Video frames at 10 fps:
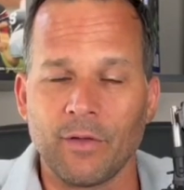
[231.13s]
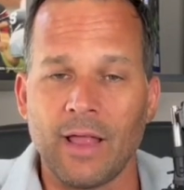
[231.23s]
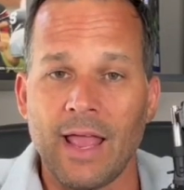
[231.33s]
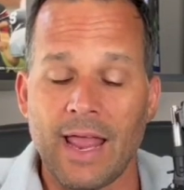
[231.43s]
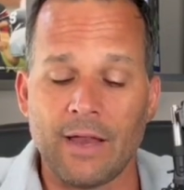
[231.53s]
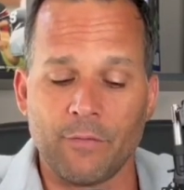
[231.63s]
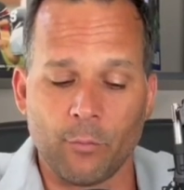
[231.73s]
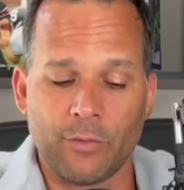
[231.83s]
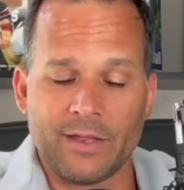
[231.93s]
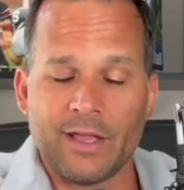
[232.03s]
And
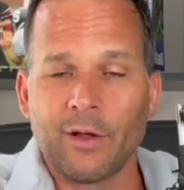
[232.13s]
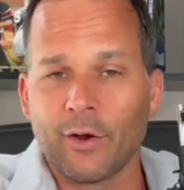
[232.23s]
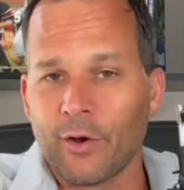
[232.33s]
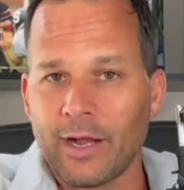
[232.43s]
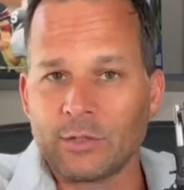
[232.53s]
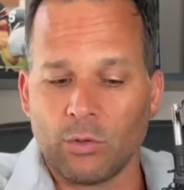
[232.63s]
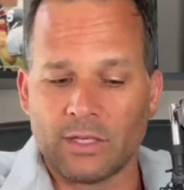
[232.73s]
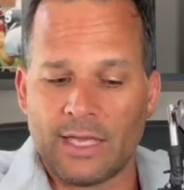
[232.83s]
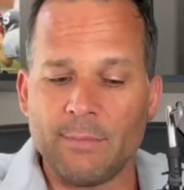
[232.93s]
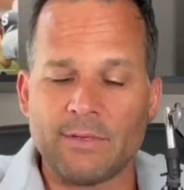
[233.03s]
when the younger grades will
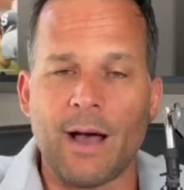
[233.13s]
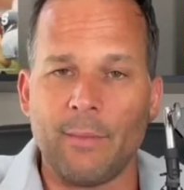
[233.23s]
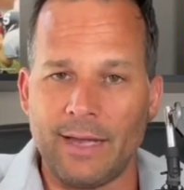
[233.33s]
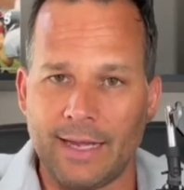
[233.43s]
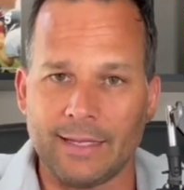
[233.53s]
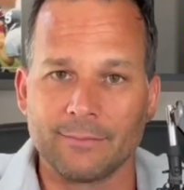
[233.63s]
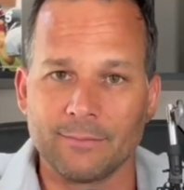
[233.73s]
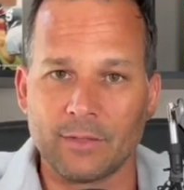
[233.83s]
keep dominating.